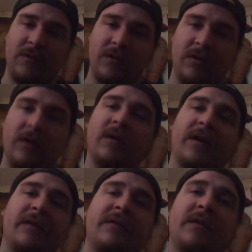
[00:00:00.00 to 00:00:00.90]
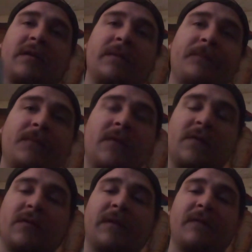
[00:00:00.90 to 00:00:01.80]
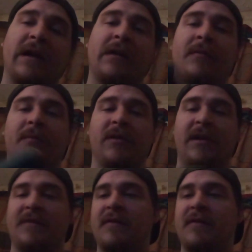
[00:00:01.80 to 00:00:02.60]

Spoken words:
earliest Scream Factory release.